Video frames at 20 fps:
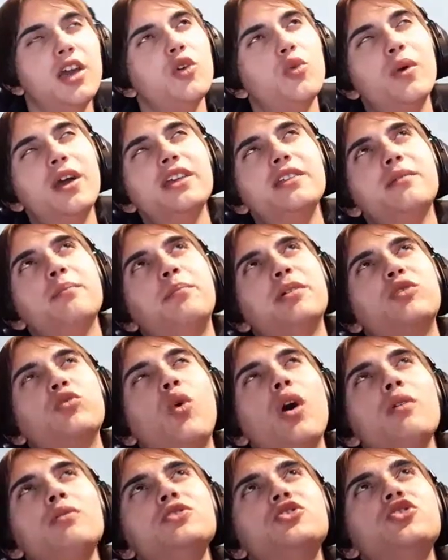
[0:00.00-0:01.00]
Wait, but
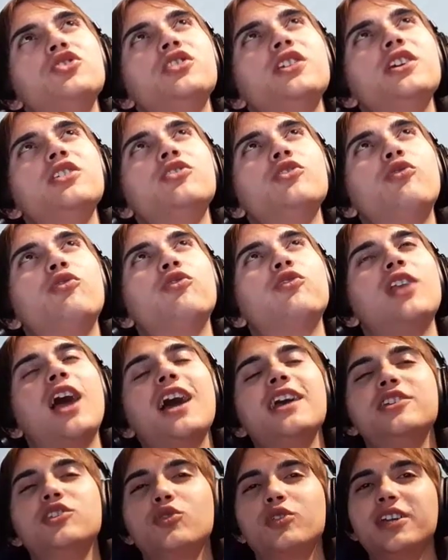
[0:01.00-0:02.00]
why would you need to
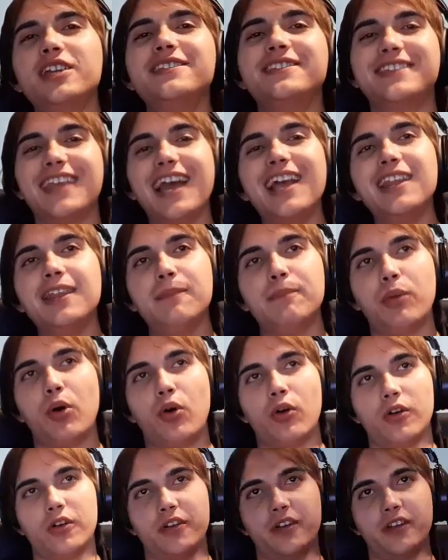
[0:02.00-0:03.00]
fly? You, you can
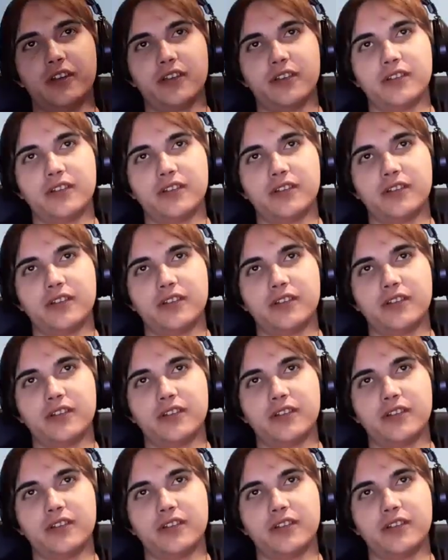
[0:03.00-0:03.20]
teleport.